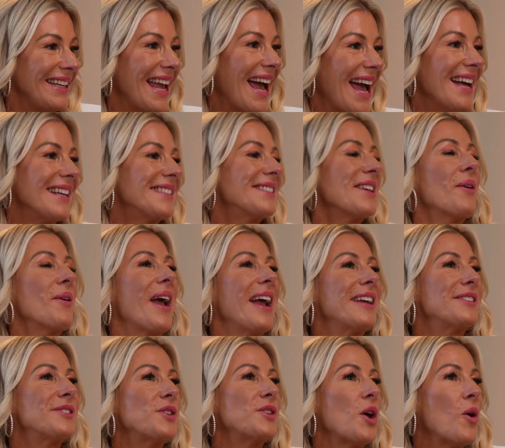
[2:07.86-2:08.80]
that? Okay,
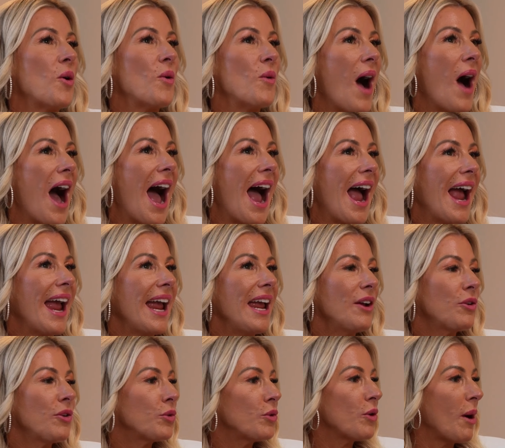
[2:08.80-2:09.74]
so I
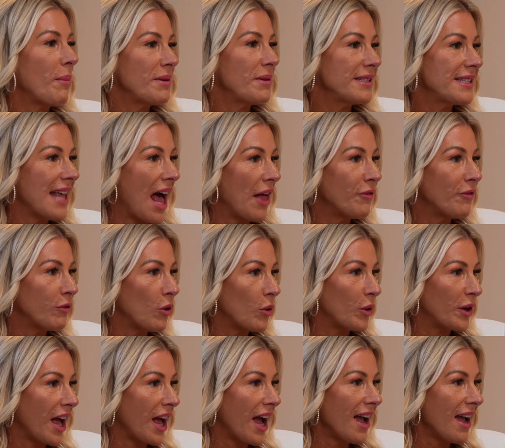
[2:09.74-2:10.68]
grew up in South
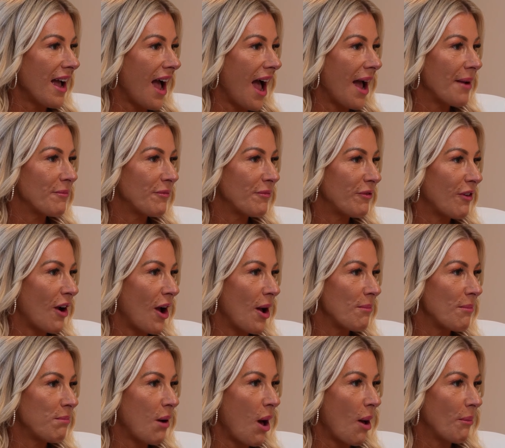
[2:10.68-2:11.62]
Florida. I'm
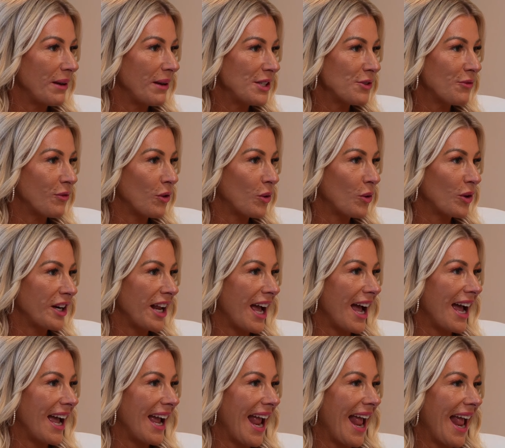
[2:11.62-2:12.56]
from Palm Beach,
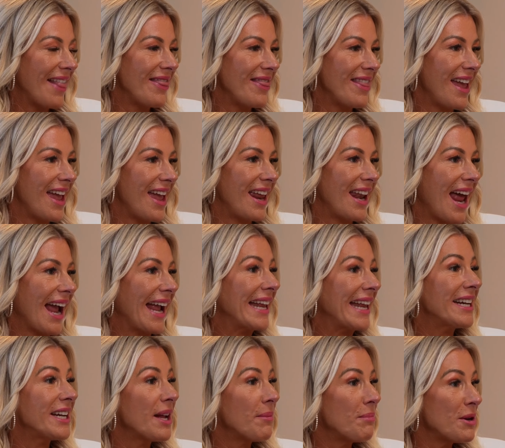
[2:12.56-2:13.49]
Florida, and then I
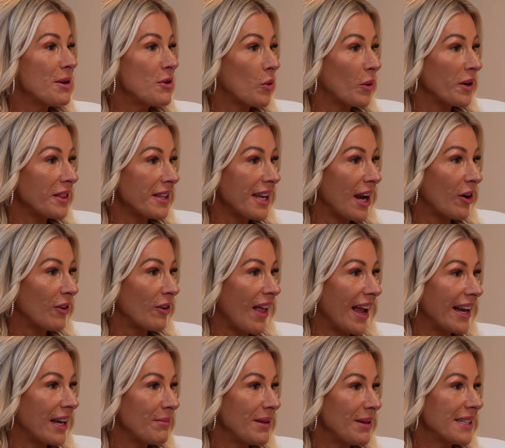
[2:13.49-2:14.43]
ended up in North
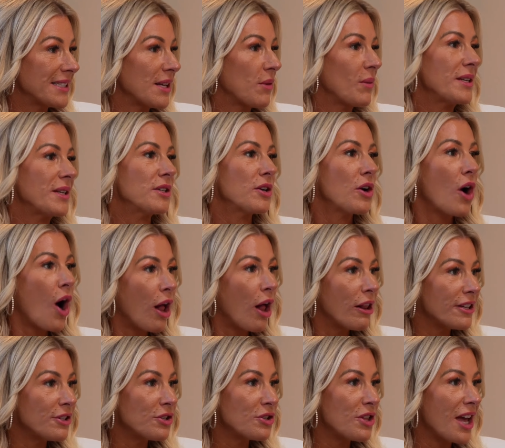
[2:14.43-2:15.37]
Carolina because I went to
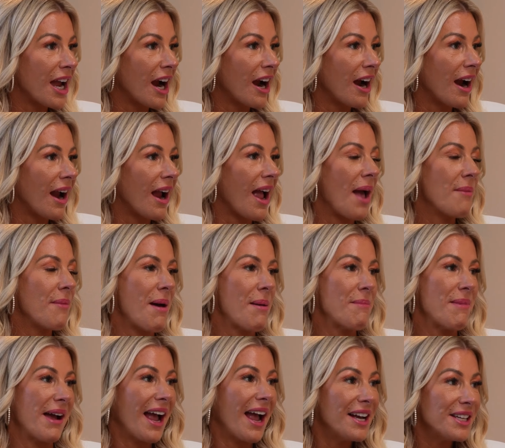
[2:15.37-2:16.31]
college there. I met
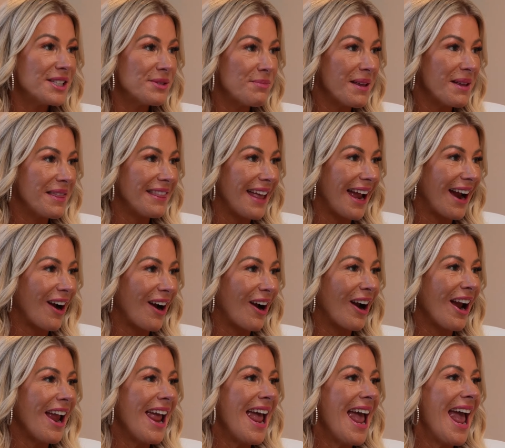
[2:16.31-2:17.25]
my husband
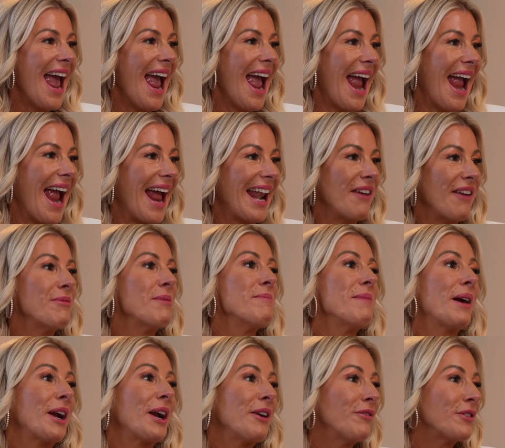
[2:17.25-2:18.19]
there, and I've been
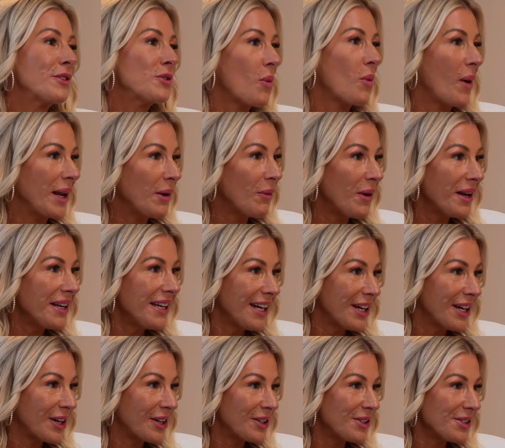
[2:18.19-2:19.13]
married for 21
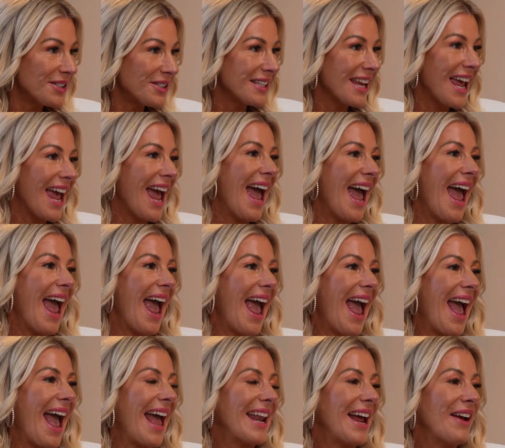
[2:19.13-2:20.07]
years. Yes.
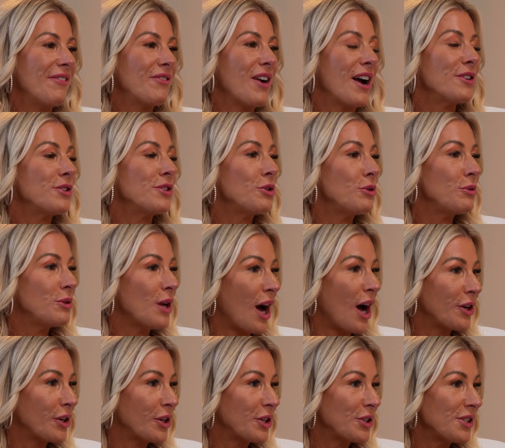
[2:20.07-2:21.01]
And I've got two
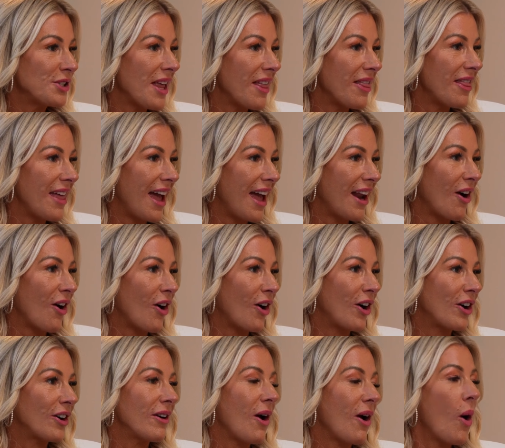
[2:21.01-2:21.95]
daughters that
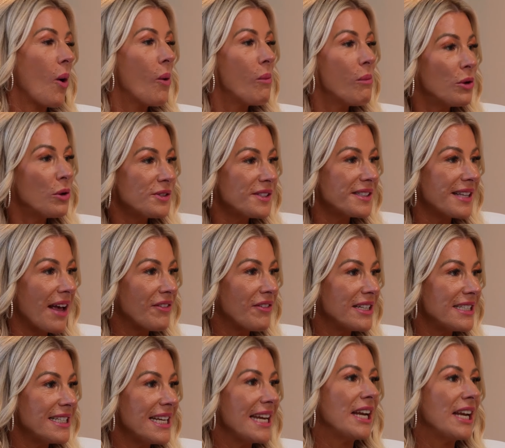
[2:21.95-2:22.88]
are almost
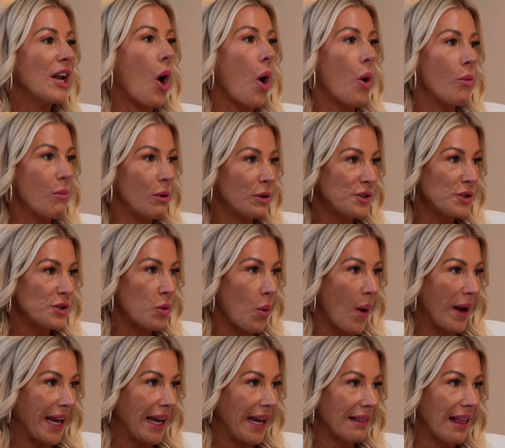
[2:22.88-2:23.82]
17, almost
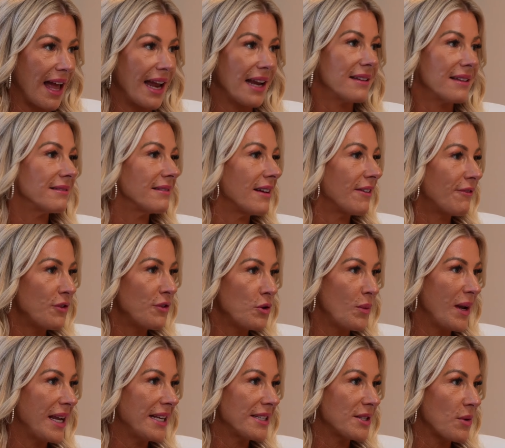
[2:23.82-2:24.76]
20, like a few
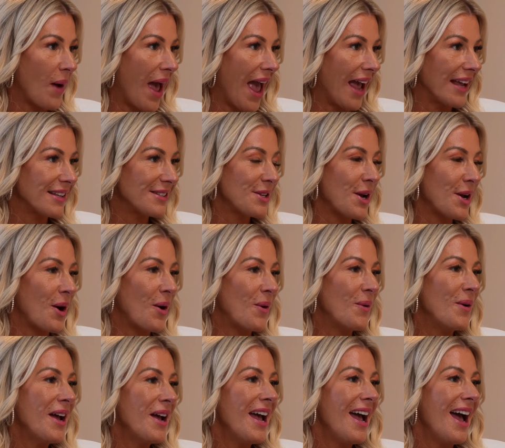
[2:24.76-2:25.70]
weeks away.
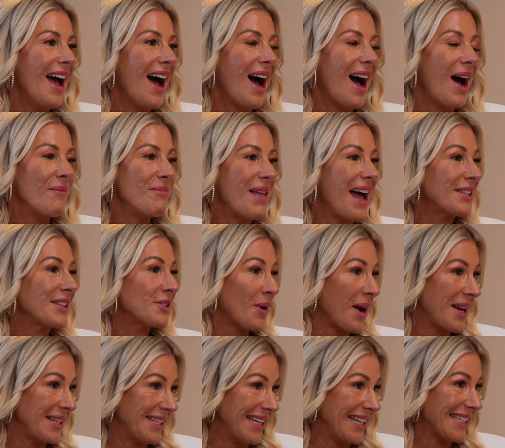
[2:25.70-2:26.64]
So that's
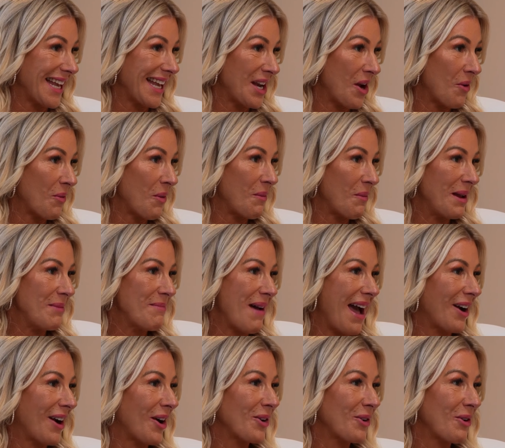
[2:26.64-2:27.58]
crazy, because I know when we
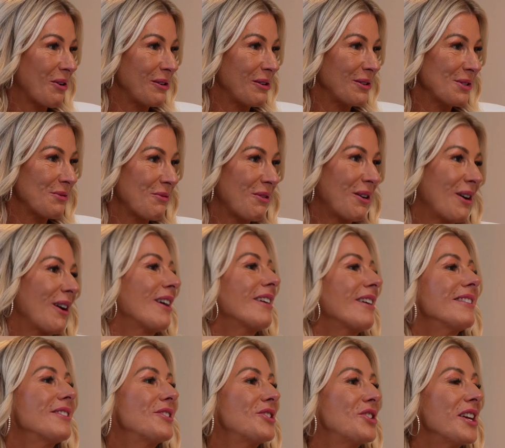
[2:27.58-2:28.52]
met, our girls were
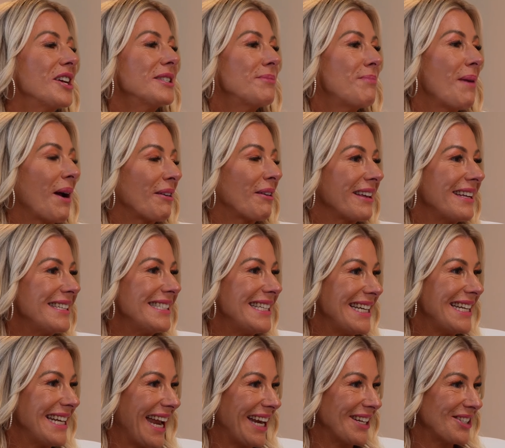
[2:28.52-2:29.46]
just barely
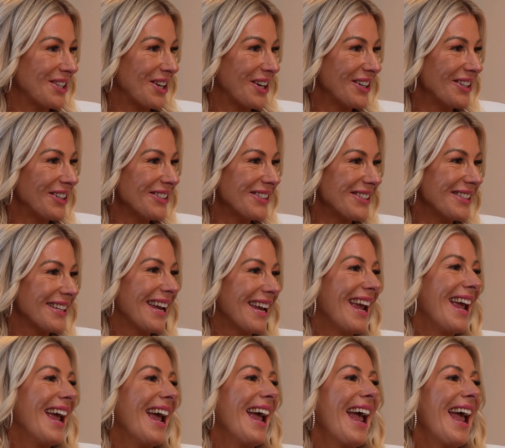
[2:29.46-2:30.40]
teenagers. Crazy,
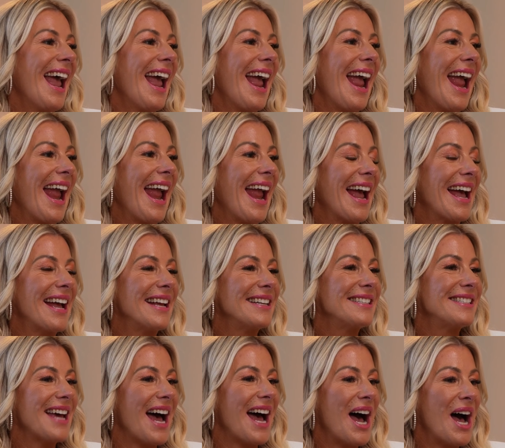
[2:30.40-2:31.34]
yes.
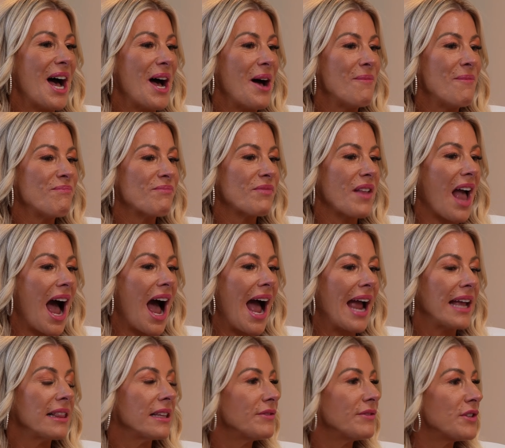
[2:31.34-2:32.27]
And
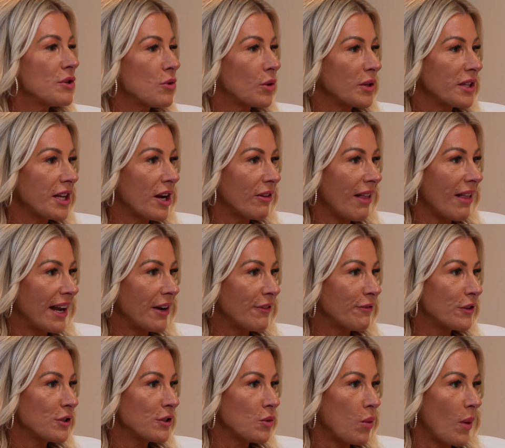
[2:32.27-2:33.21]
I lived in North Carolina
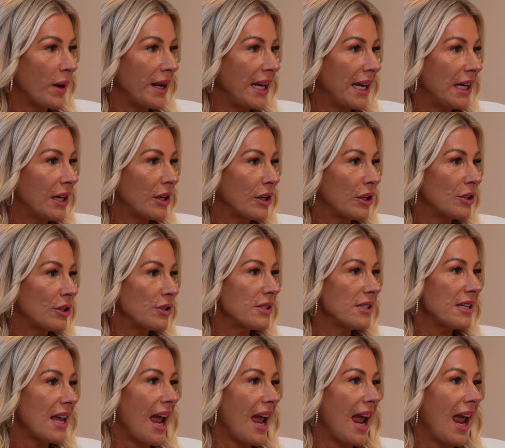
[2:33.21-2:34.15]
for 20
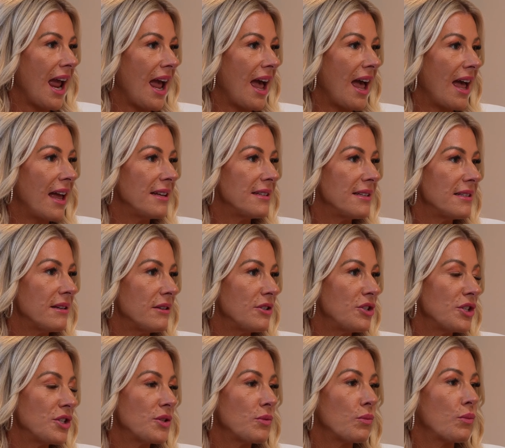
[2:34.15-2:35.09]
years and
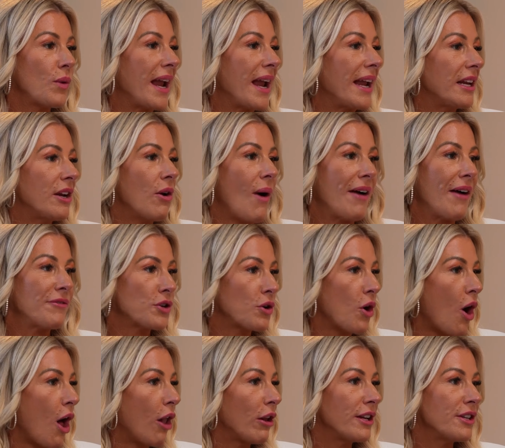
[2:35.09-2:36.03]
just, you know, after
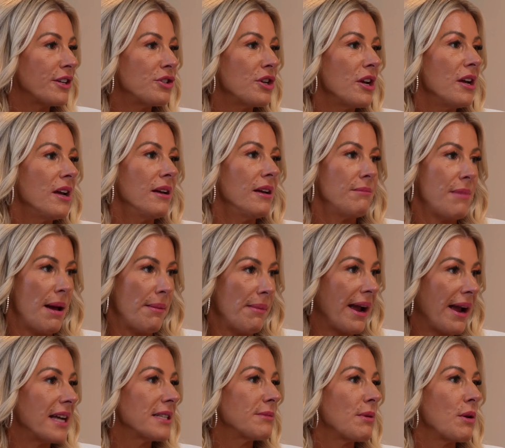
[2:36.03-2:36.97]
college, met my
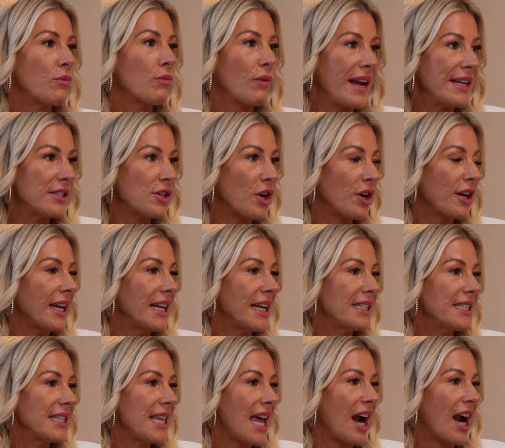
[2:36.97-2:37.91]
husband, raised our
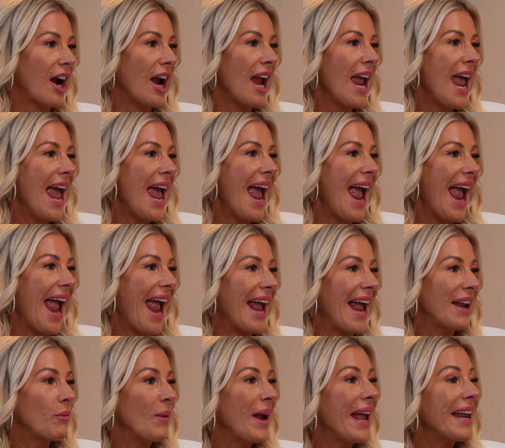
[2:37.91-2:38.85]
kids there.
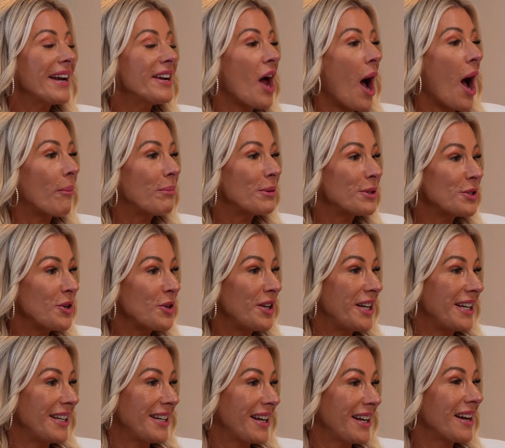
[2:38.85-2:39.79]
And we had an
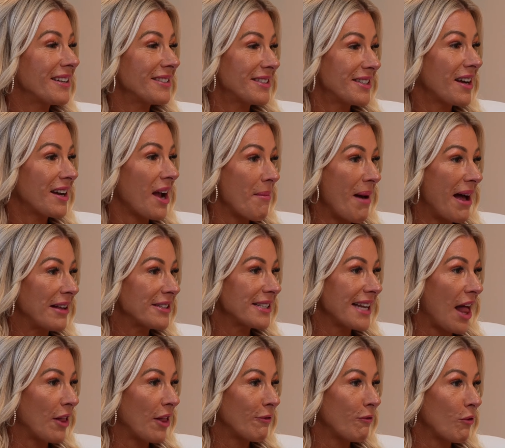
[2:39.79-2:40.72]
opportunity to come out to
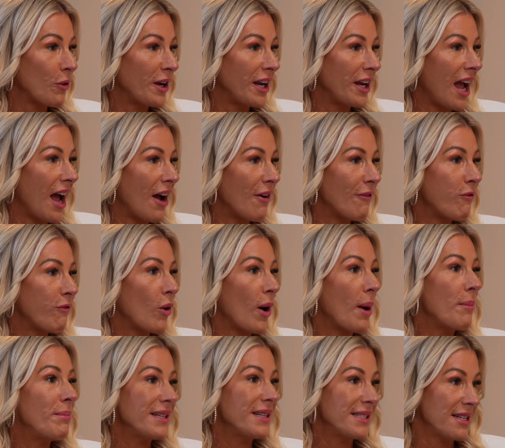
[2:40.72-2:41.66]
California for
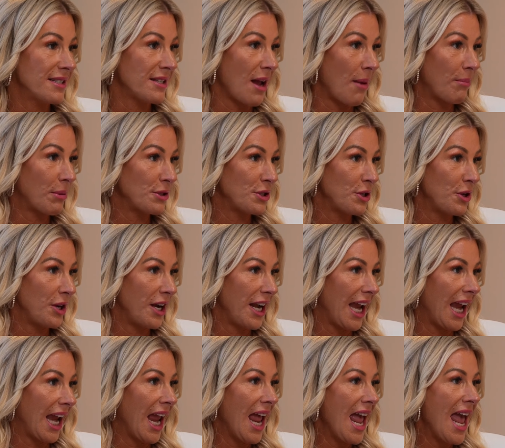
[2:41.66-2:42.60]
a business
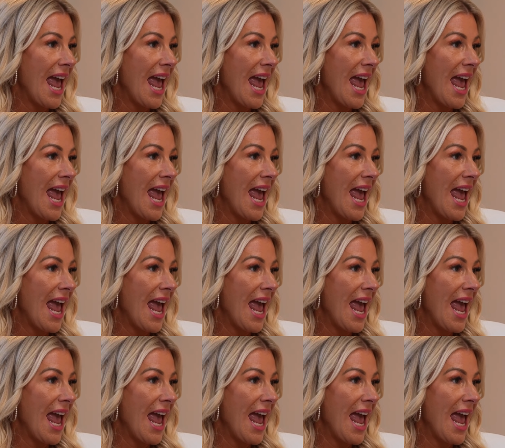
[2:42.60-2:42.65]
opportunity.